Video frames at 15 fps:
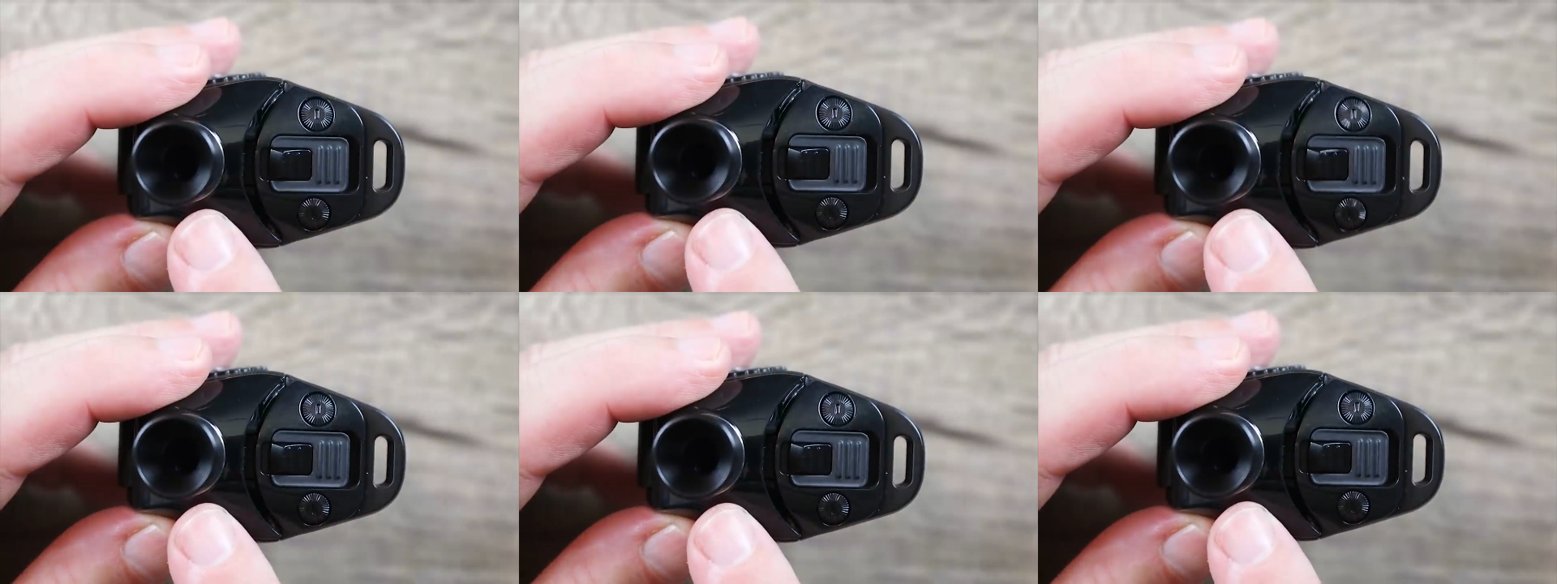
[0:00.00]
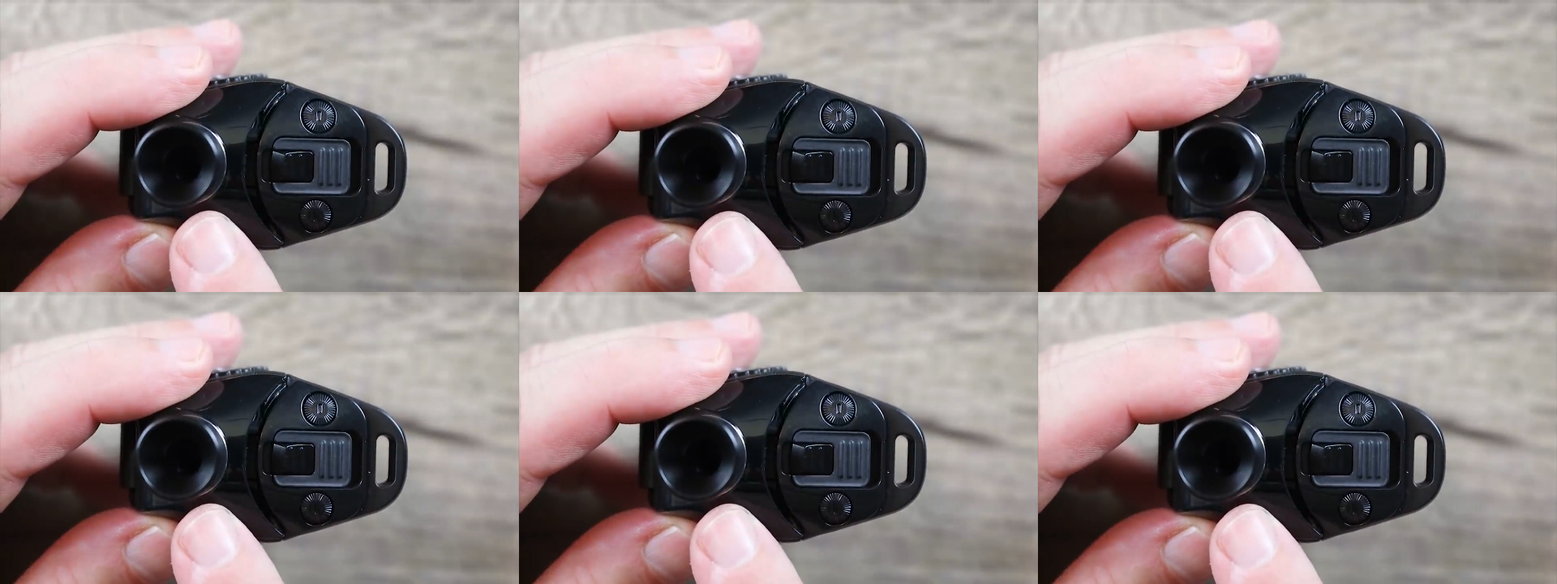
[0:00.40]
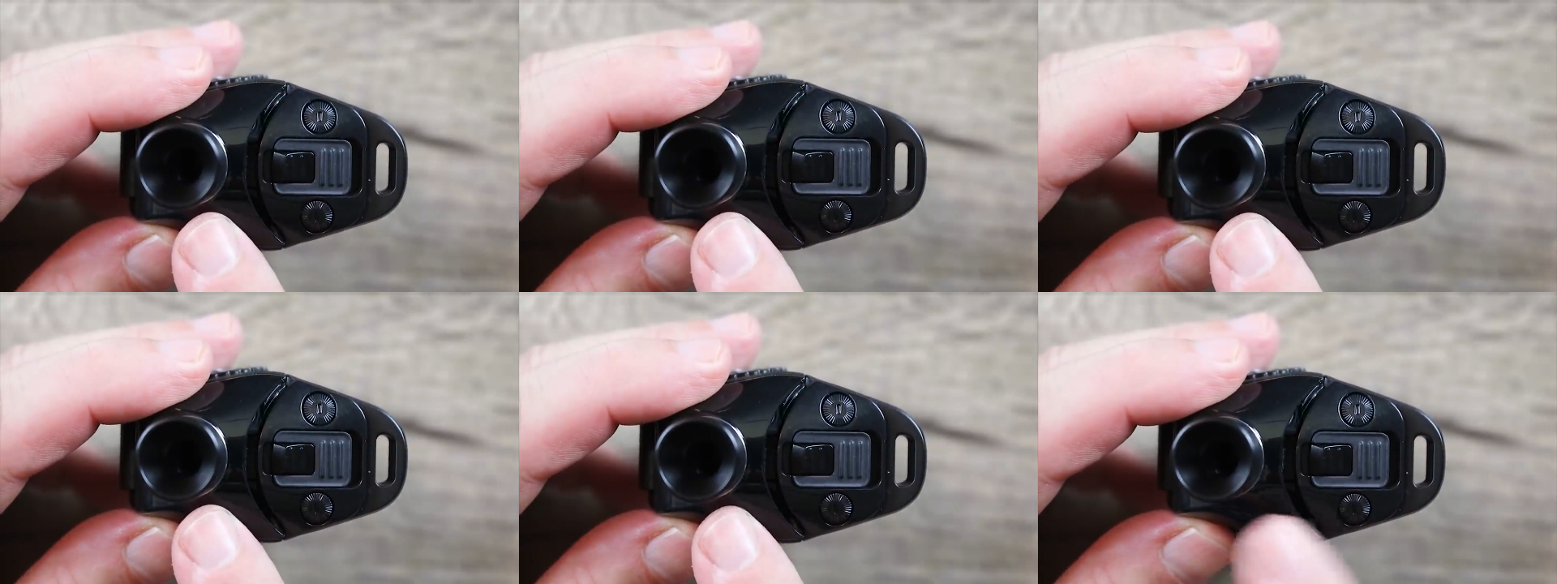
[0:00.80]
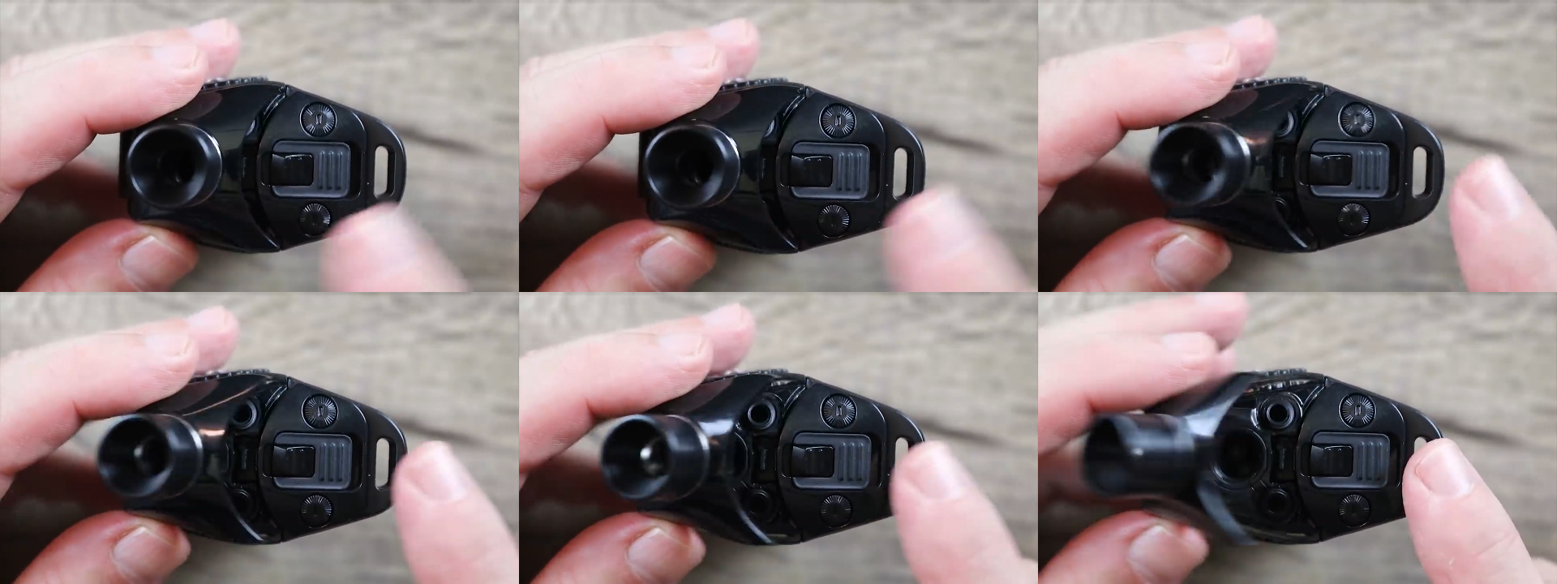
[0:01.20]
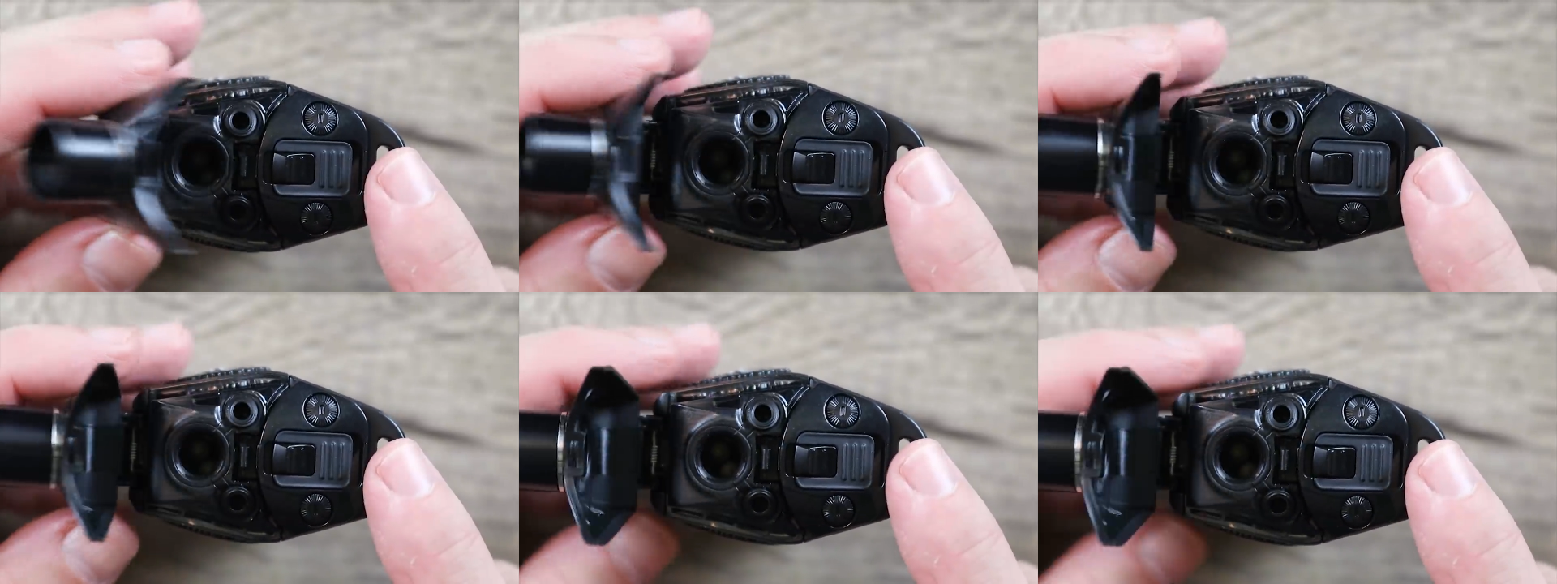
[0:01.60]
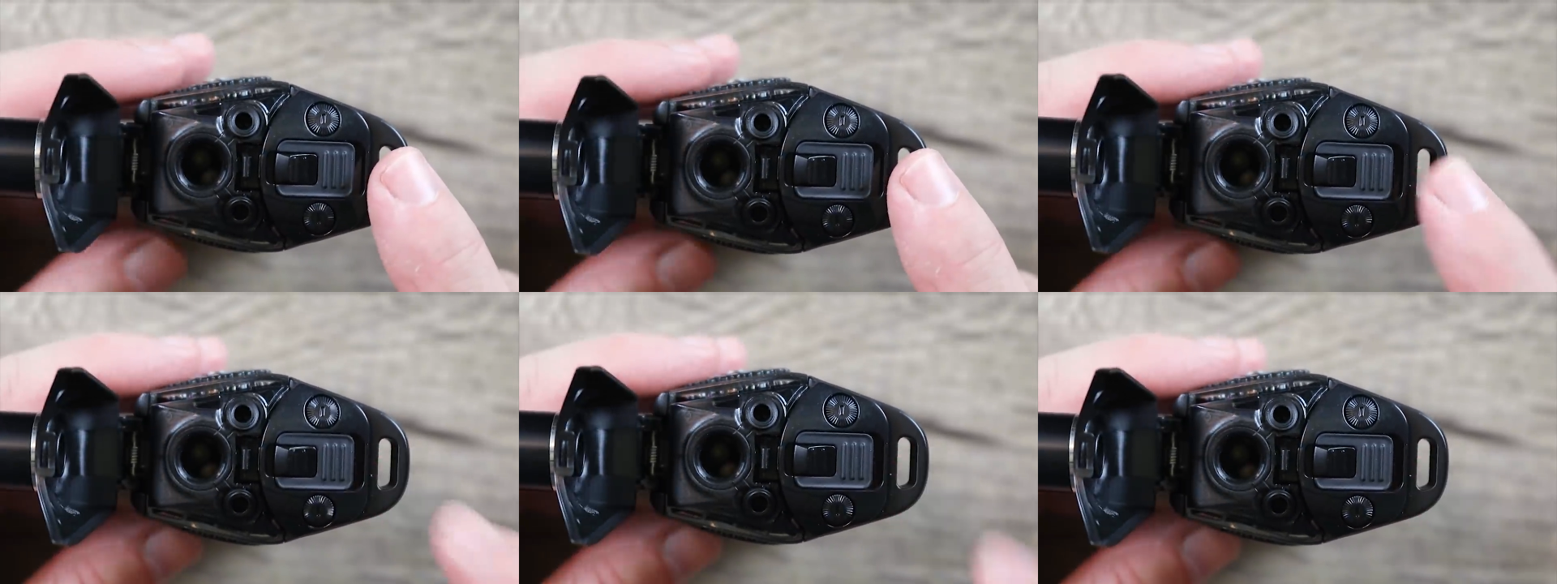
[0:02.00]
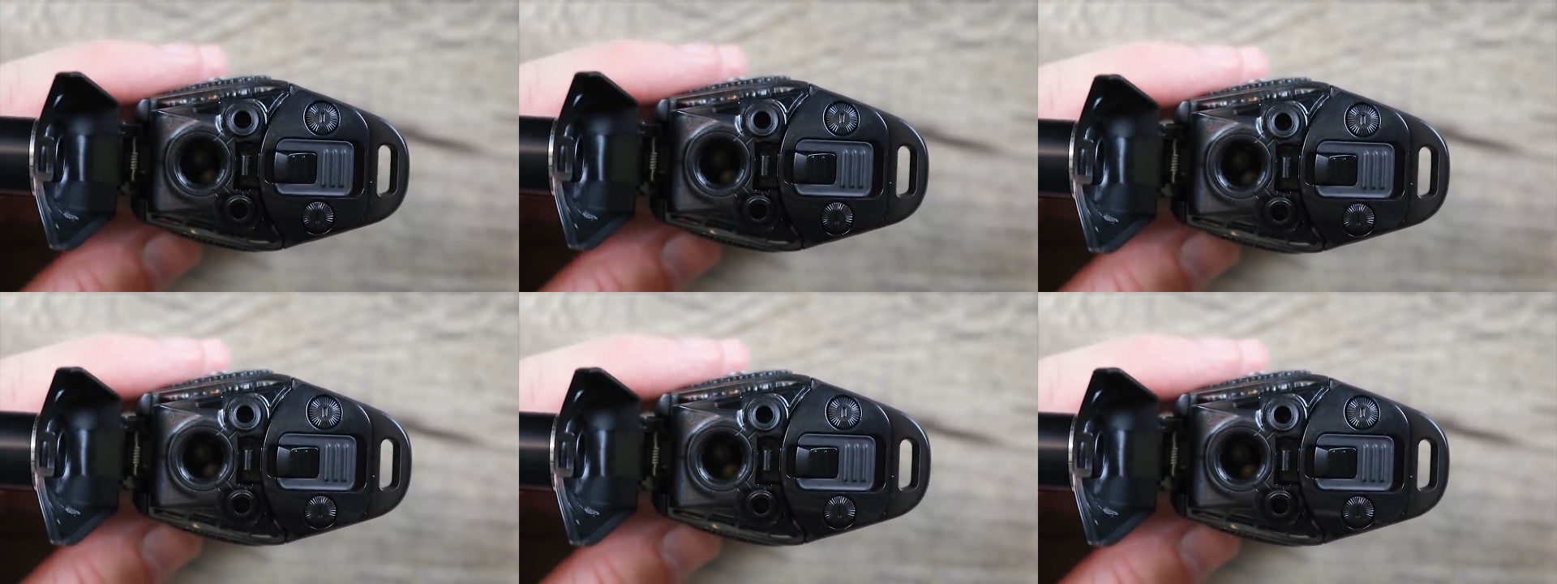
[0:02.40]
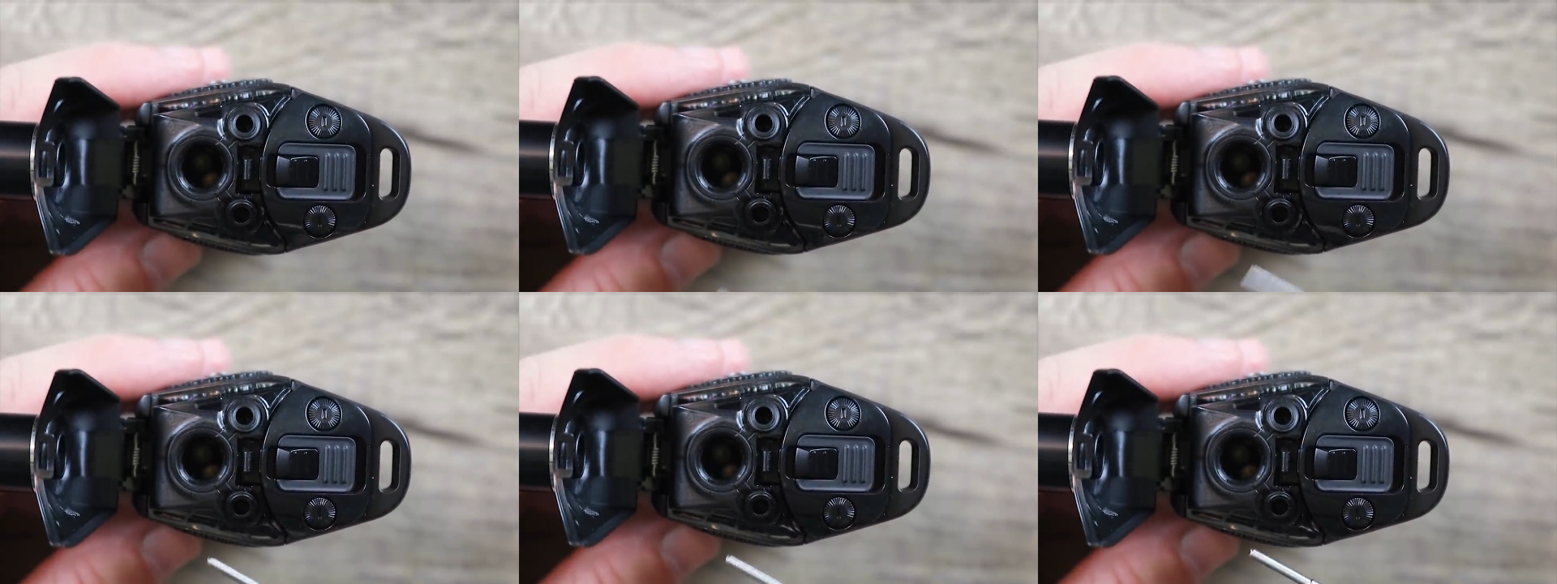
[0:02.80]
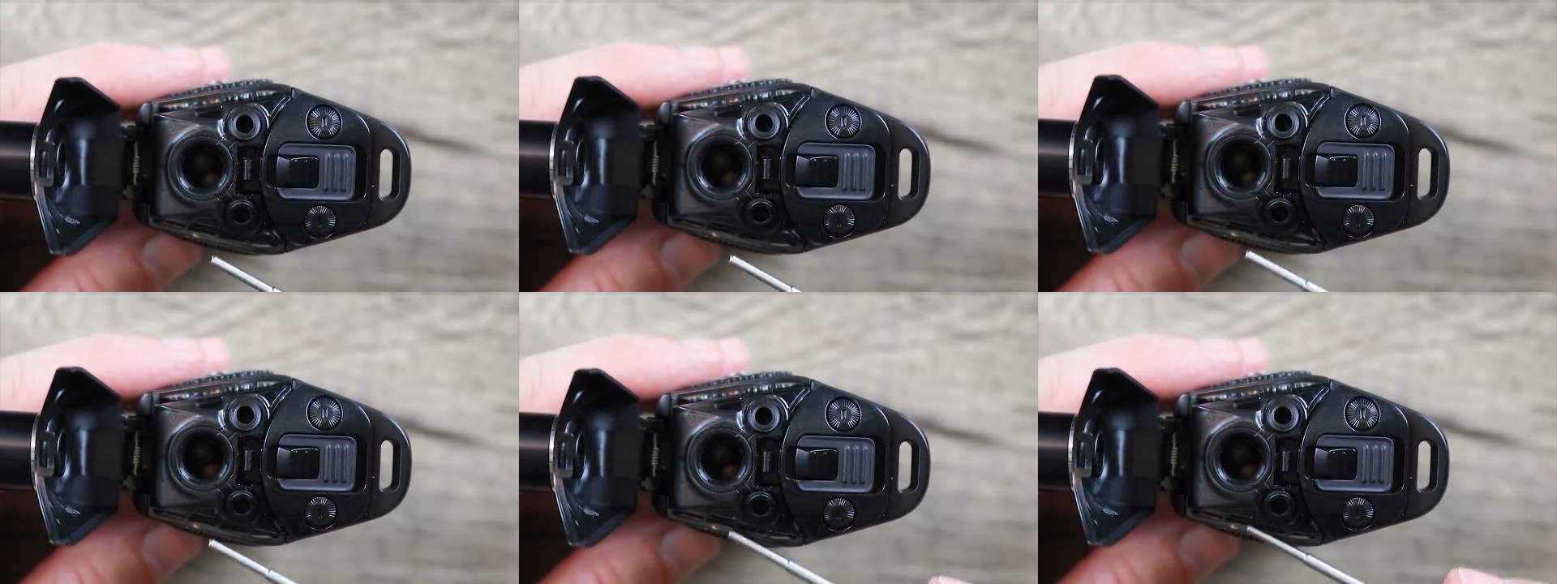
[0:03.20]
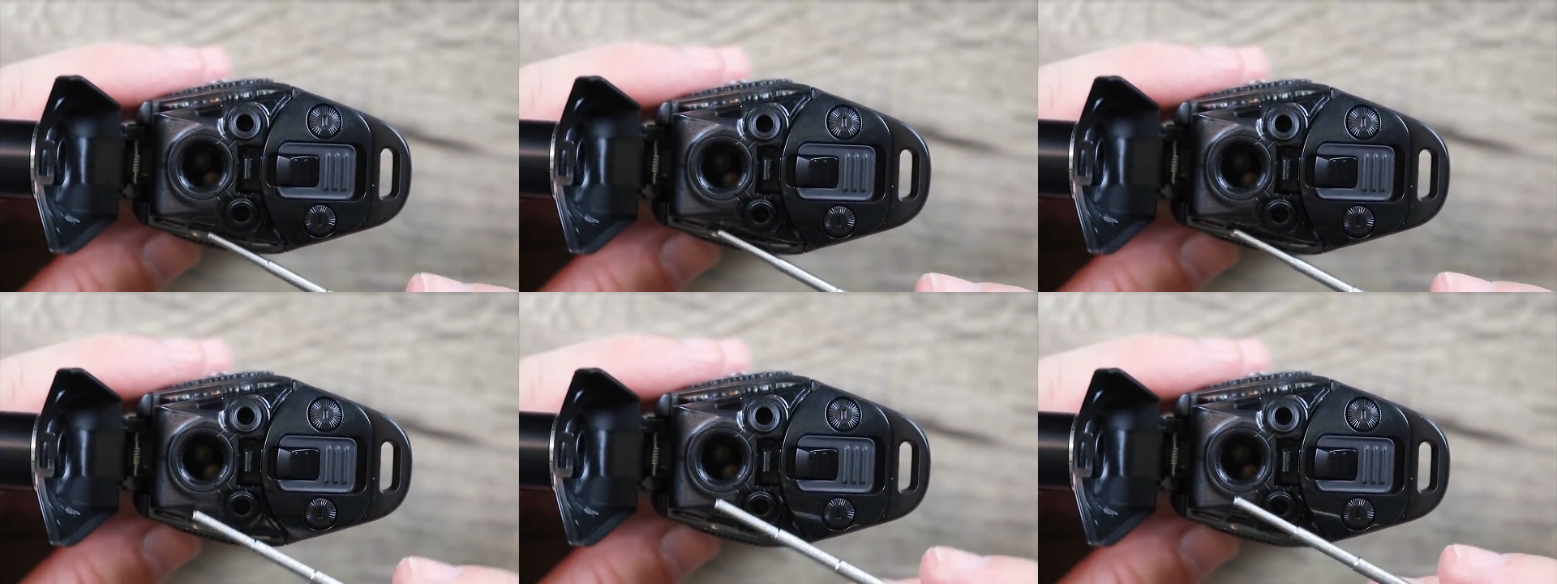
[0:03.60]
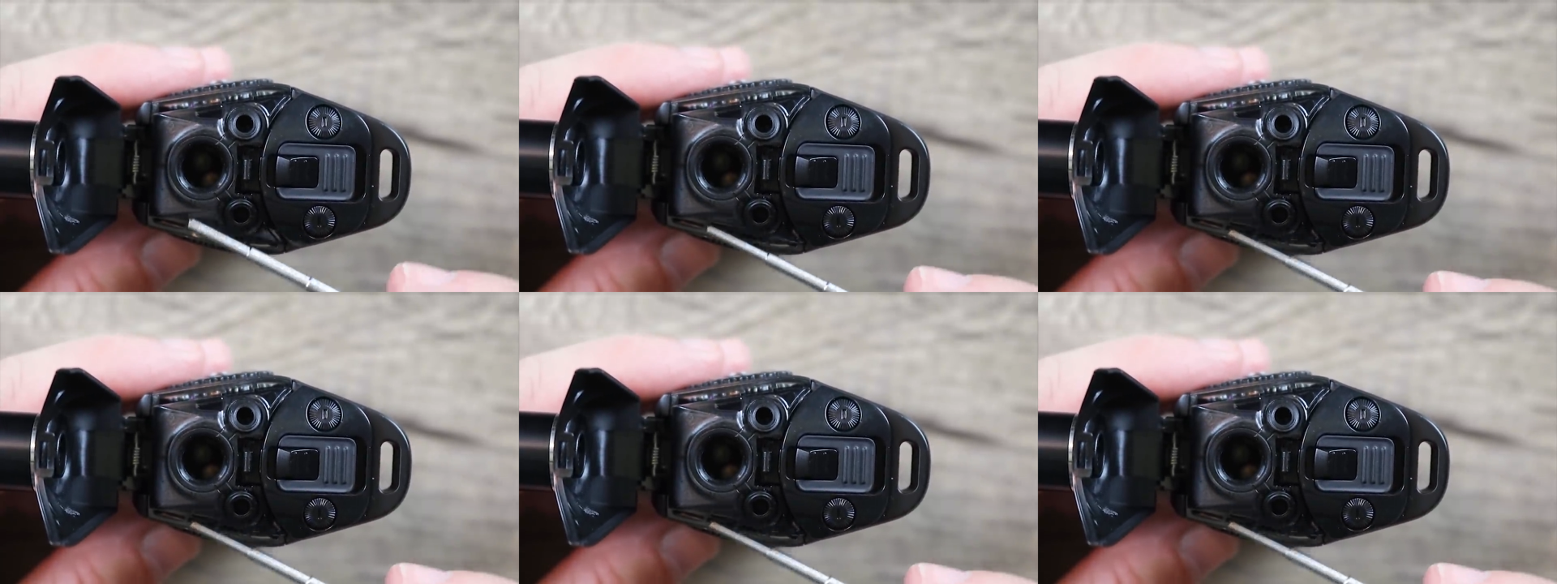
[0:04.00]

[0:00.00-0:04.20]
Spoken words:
No face is visible, so there are no lips to read.